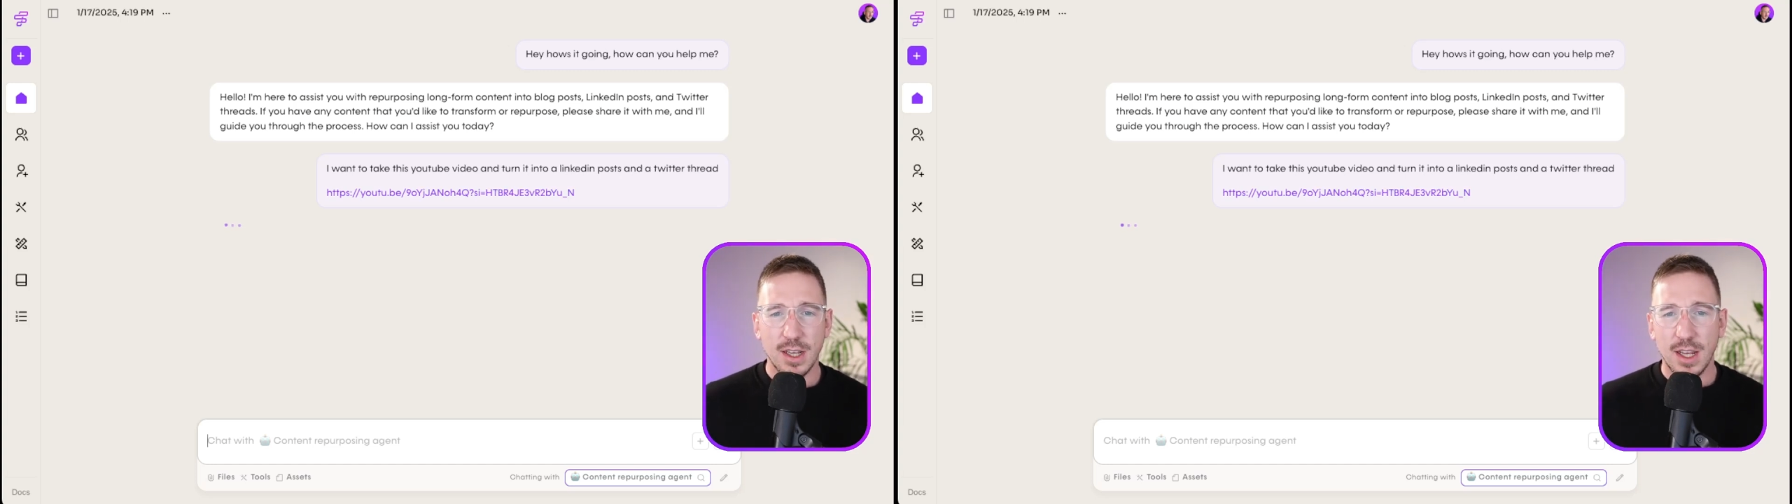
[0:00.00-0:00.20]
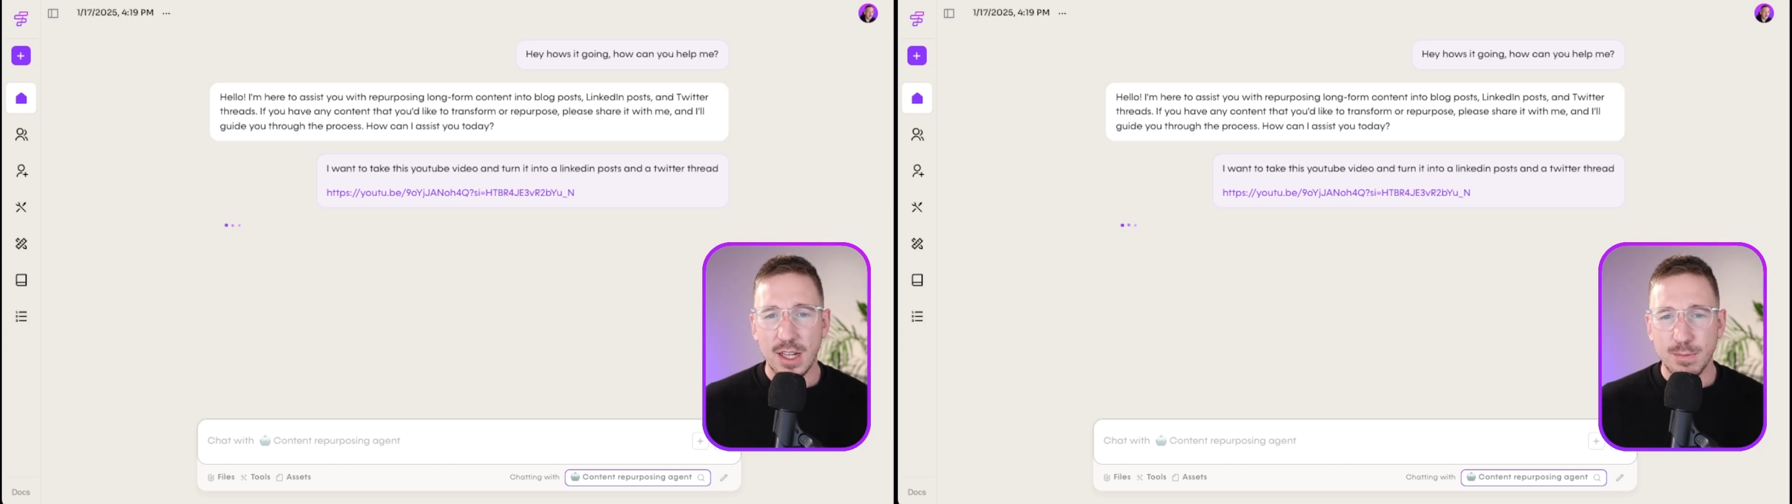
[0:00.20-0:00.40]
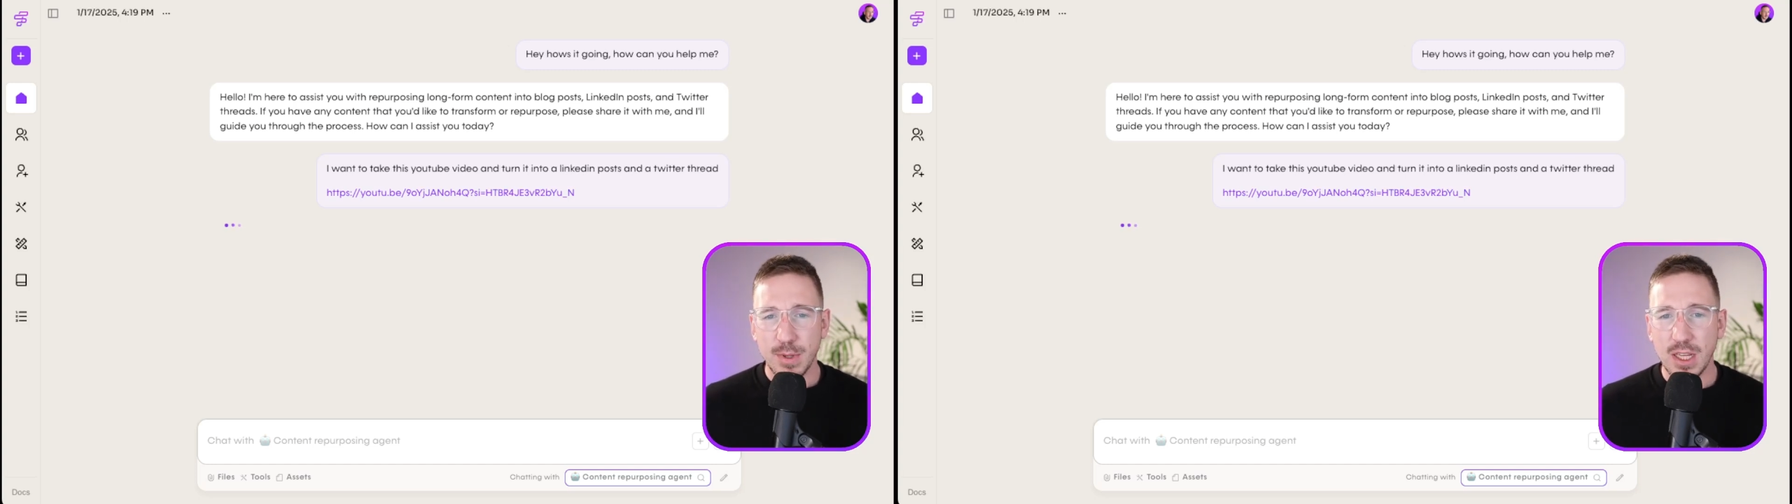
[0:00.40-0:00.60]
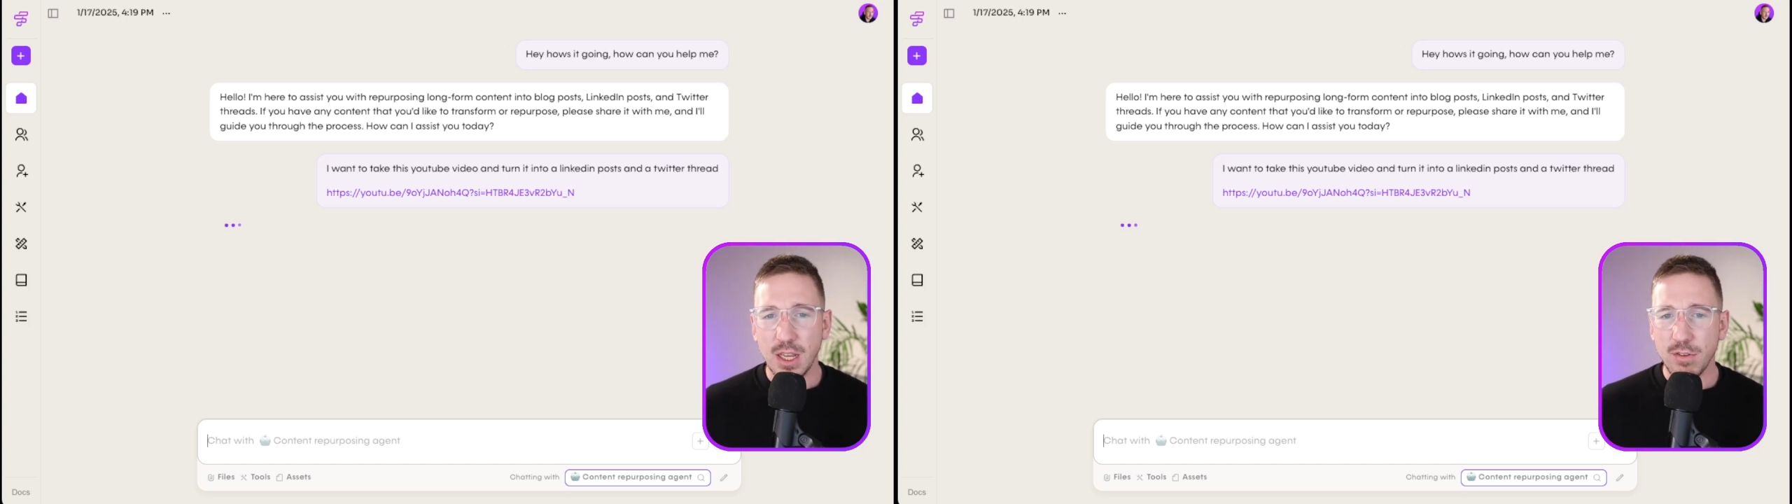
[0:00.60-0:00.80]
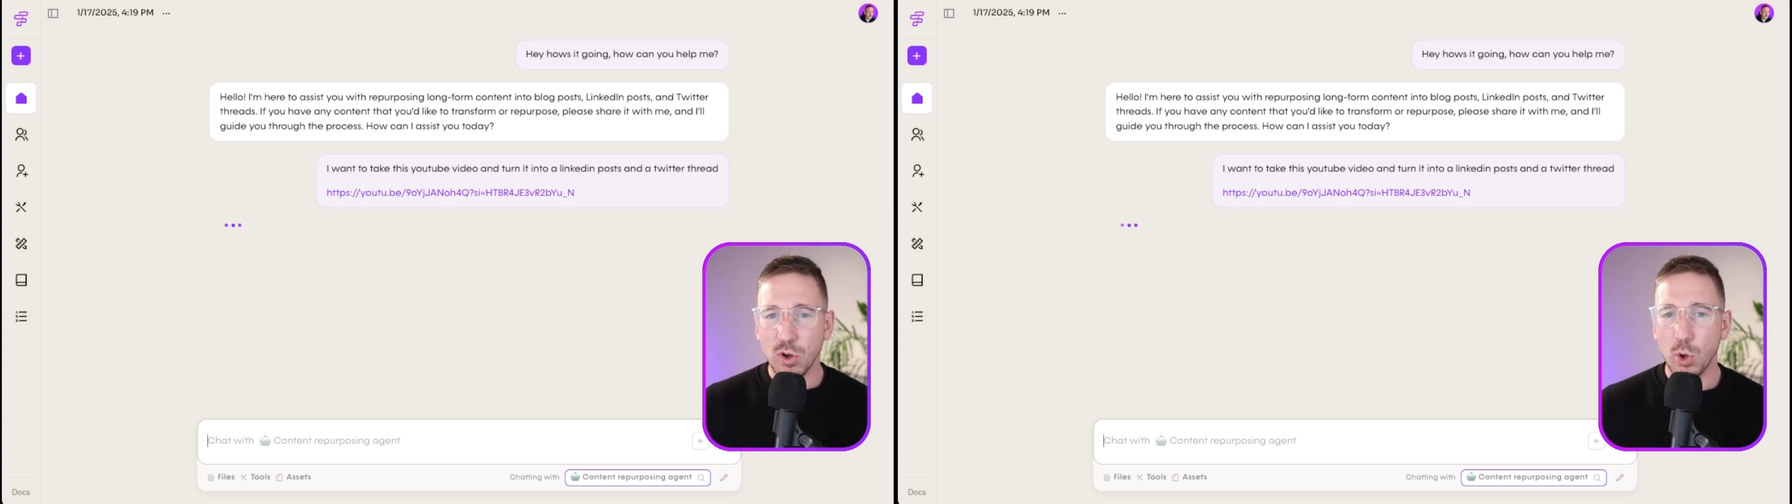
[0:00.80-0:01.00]
it's been
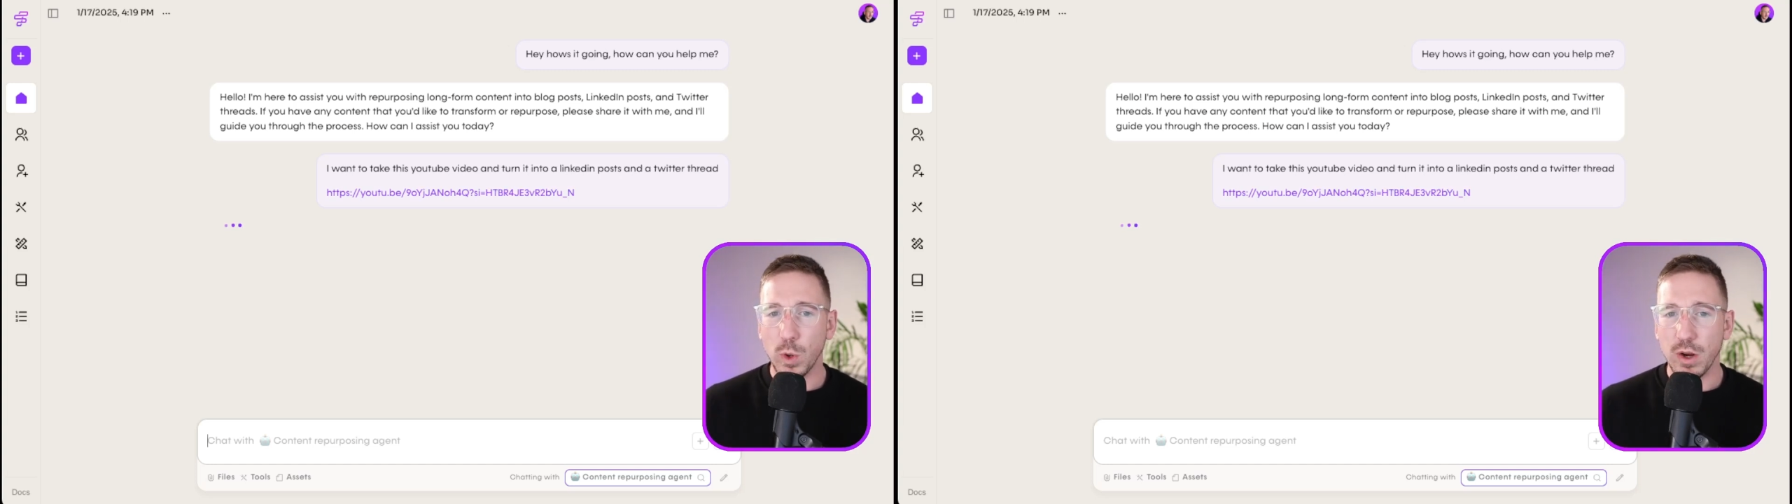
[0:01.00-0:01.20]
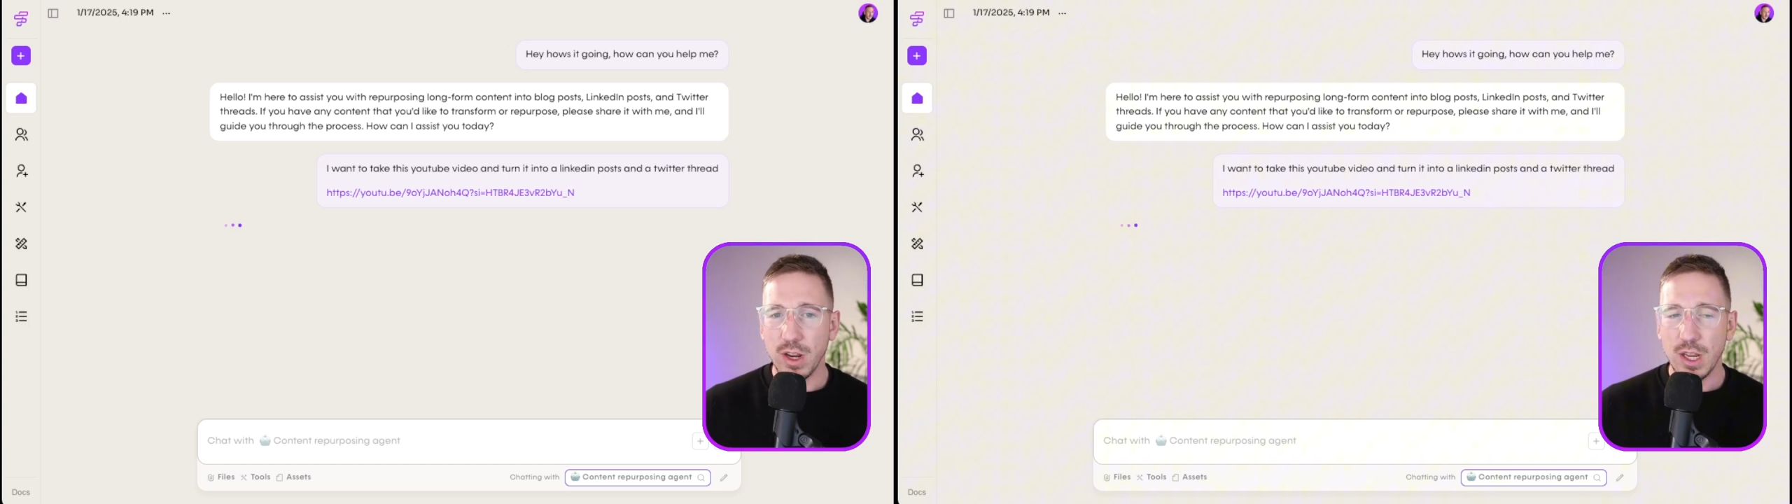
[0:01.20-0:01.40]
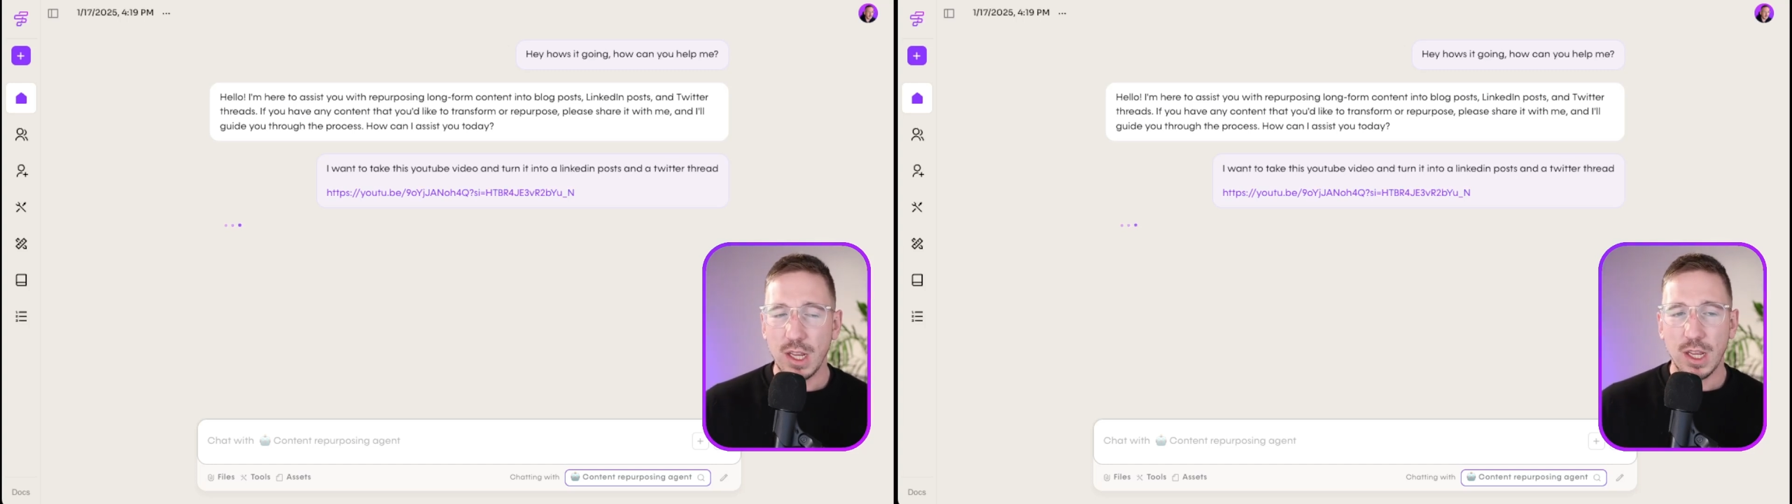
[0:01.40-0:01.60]
given a query